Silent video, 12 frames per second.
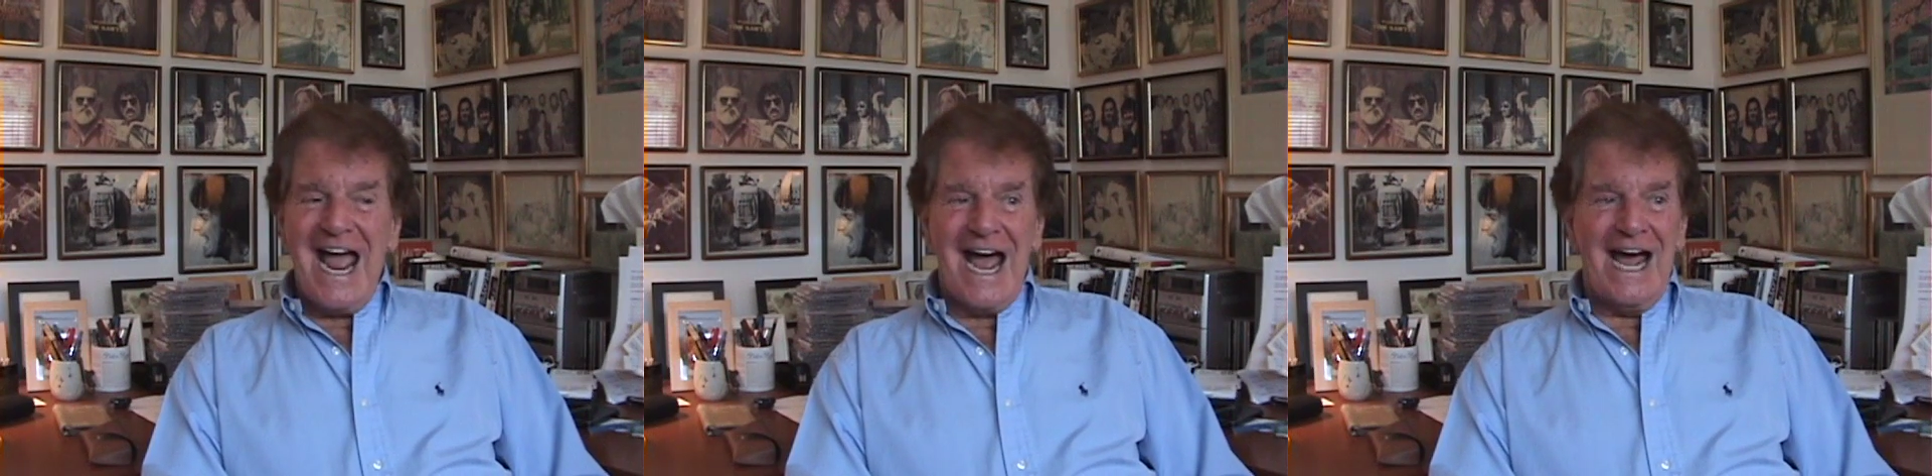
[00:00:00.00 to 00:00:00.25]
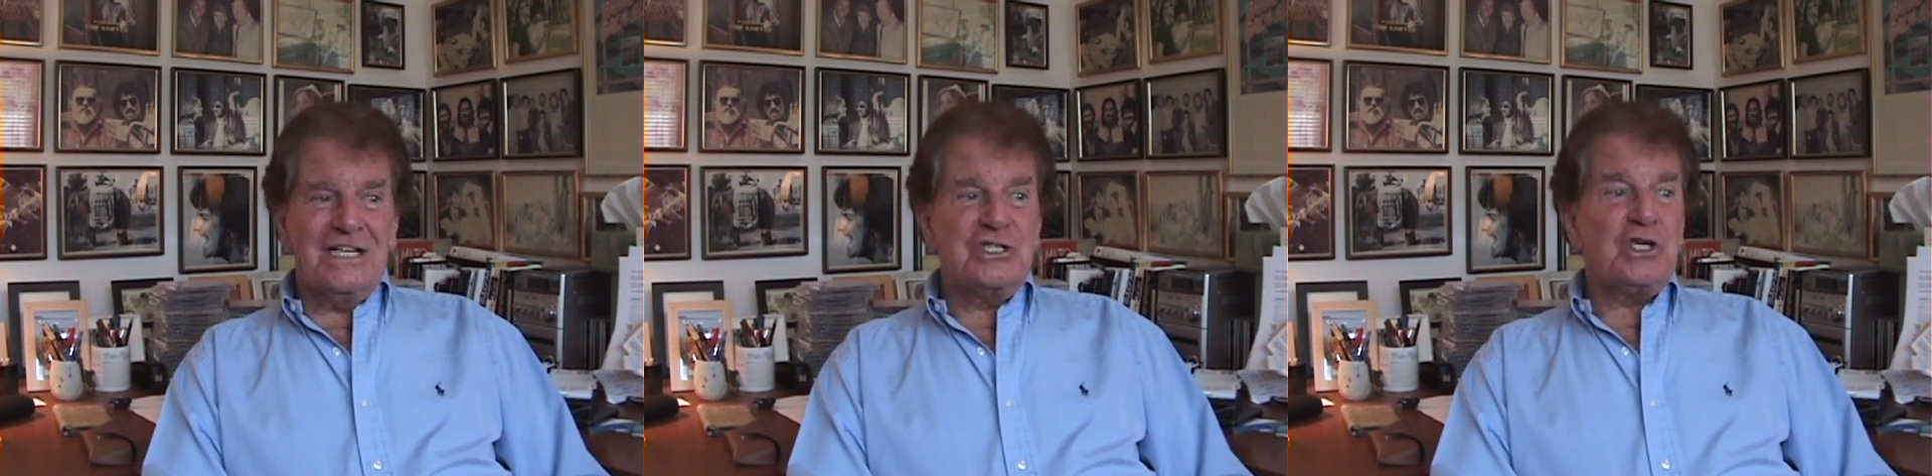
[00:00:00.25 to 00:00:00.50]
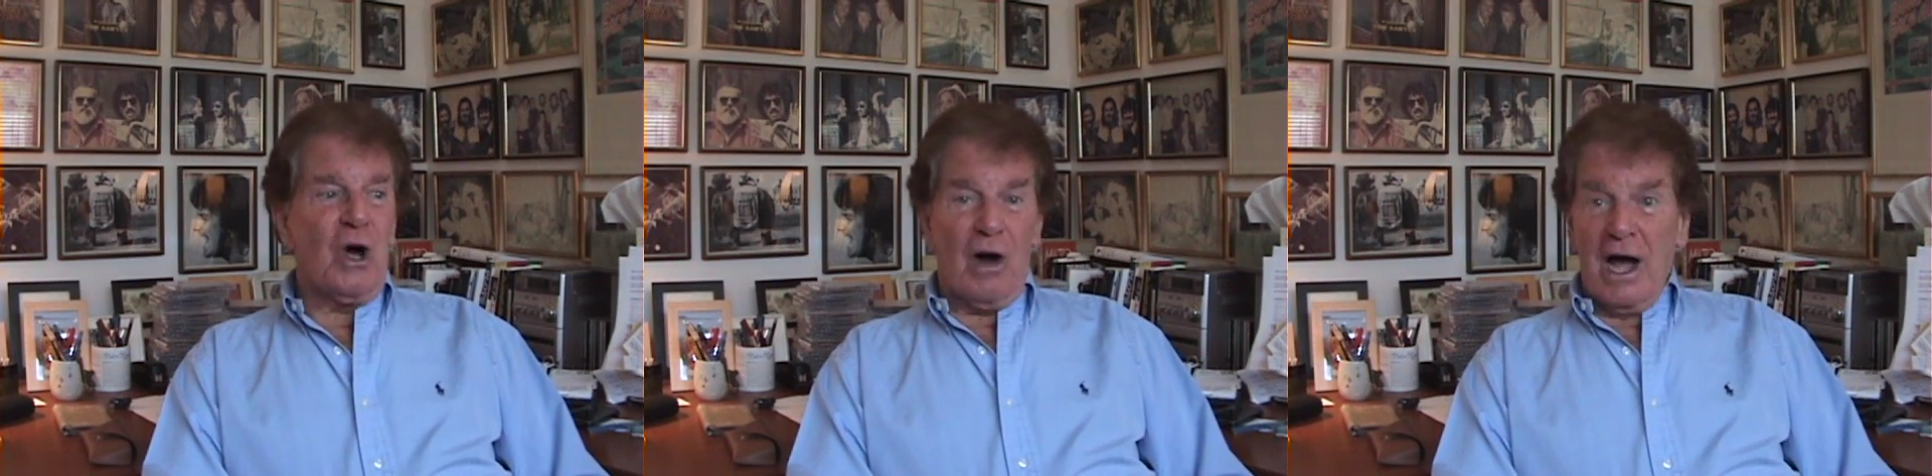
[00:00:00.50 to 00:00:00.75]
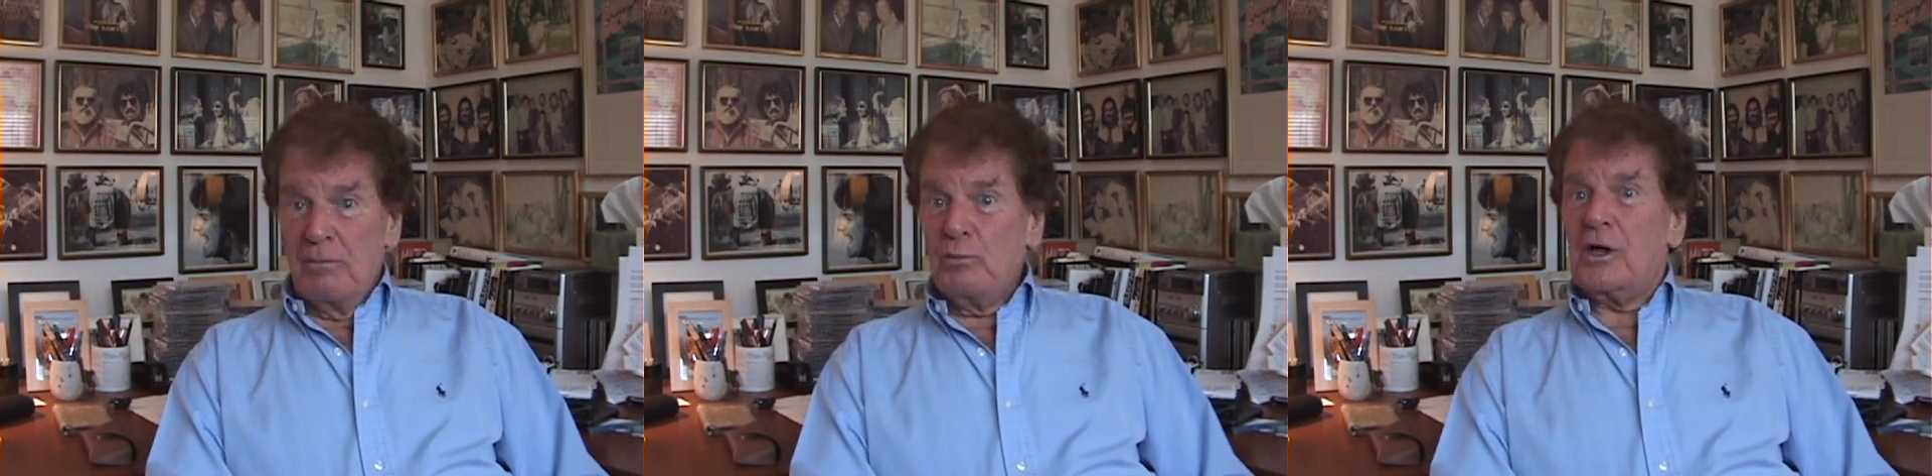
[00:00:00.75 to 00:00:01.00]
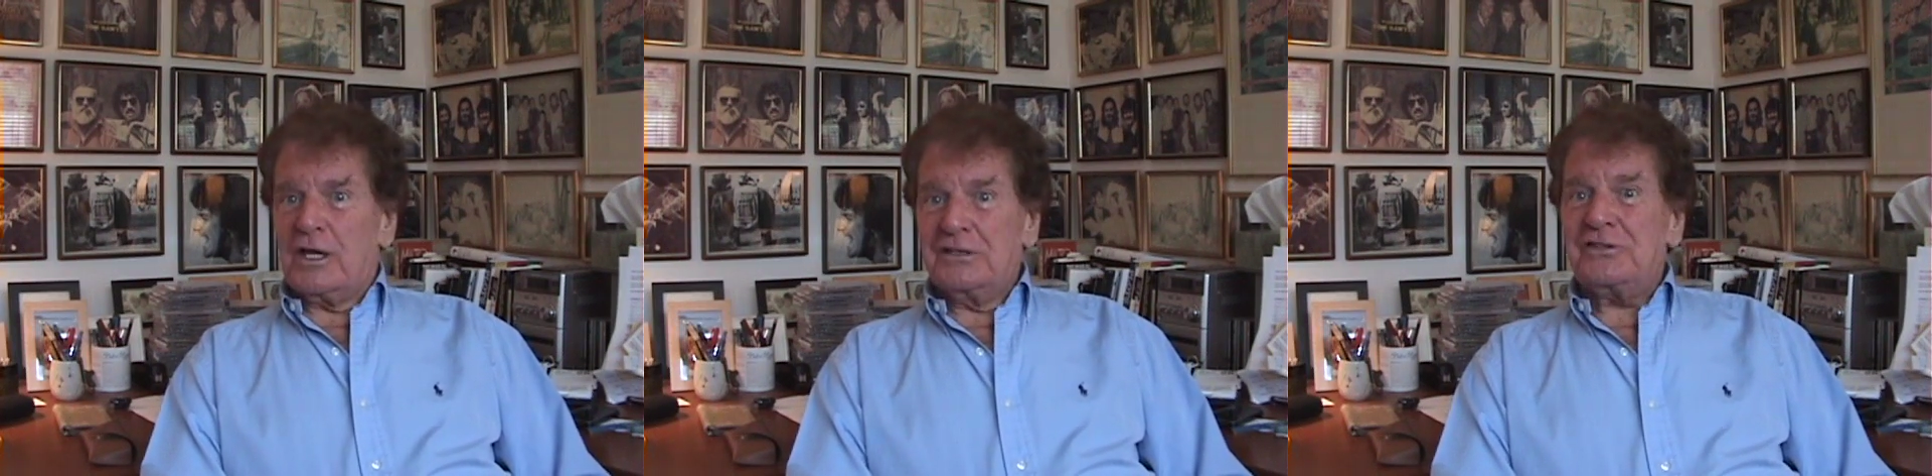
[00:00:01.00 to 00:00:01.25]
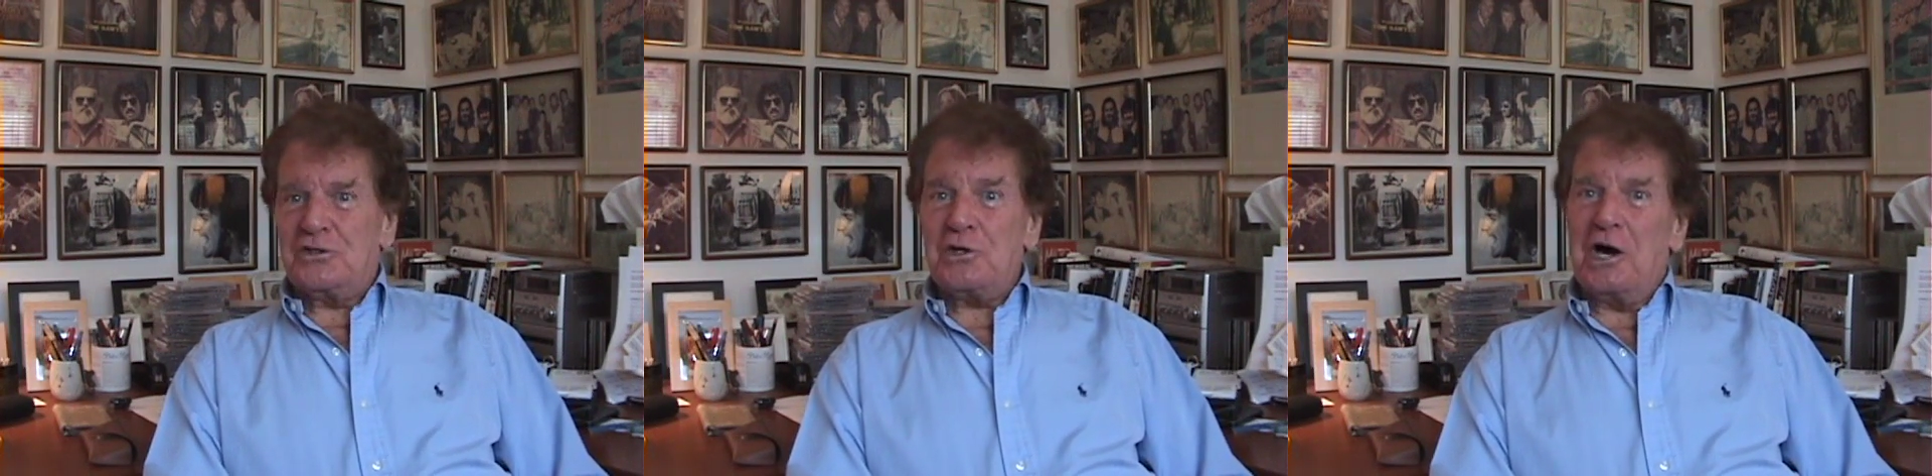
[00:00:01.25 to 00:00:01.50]
And so I'm
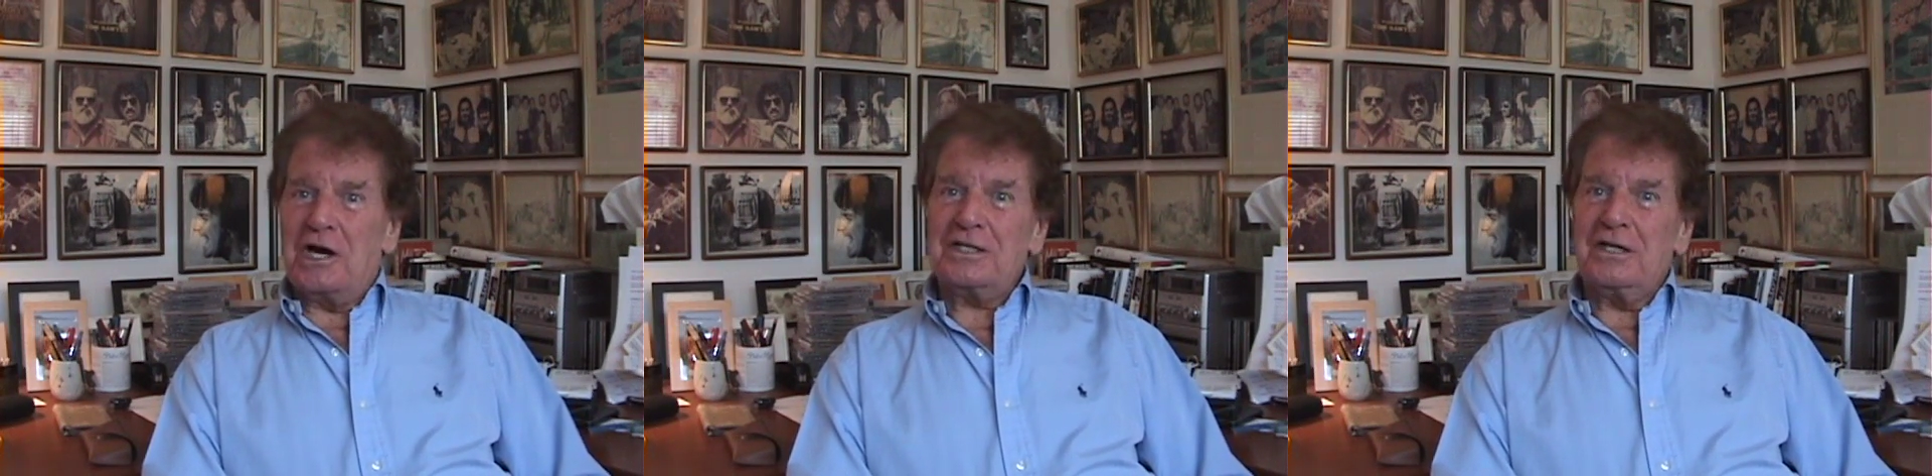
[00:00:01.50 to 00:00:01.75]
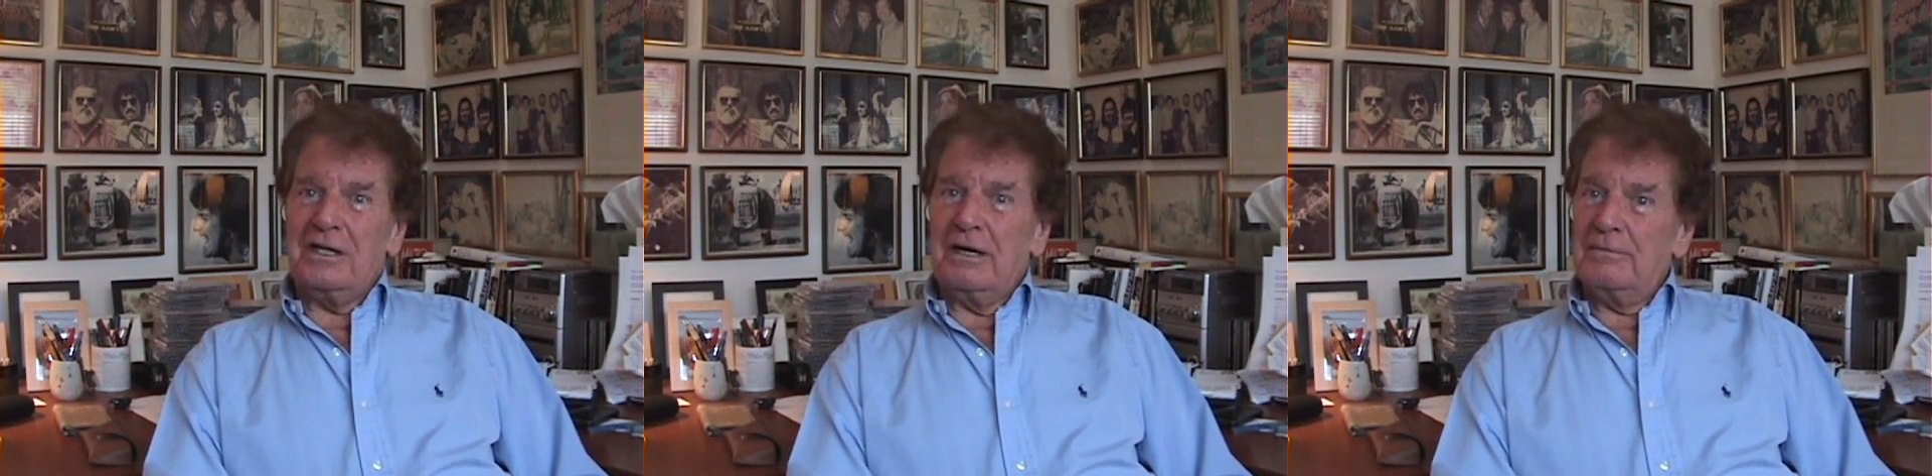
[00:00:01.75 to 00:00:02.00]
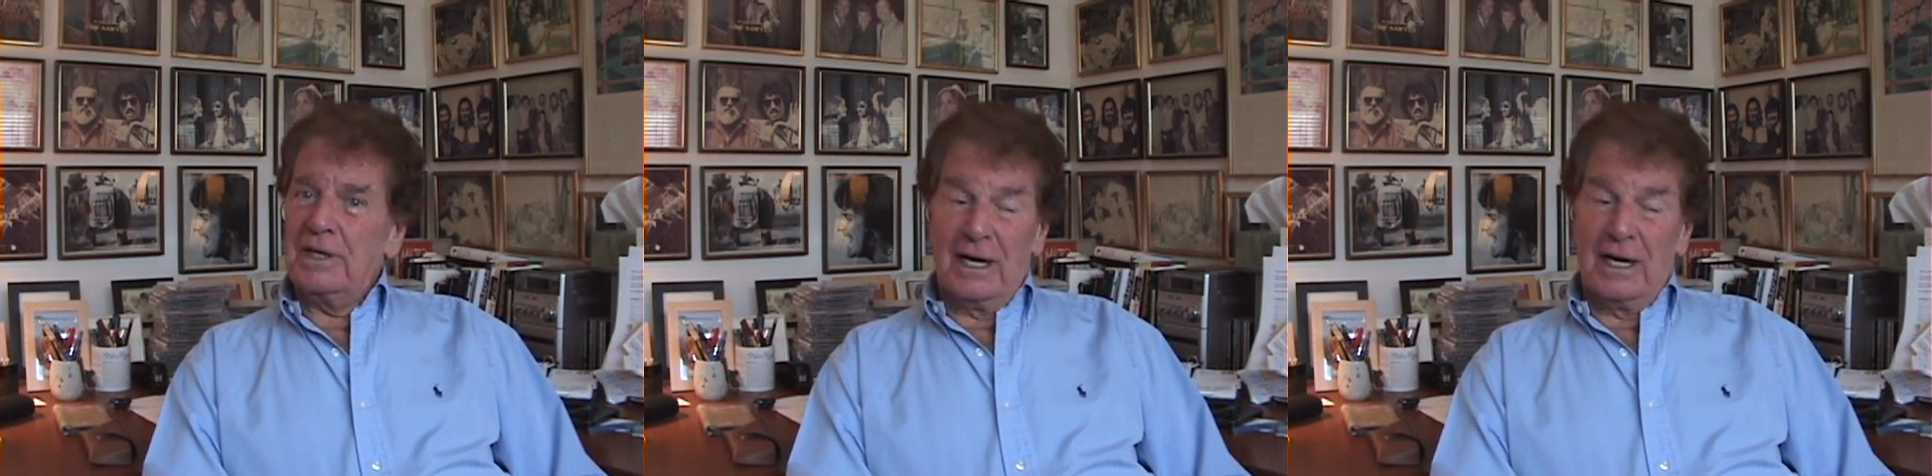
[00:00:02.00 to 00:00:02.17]
willing to talk to them,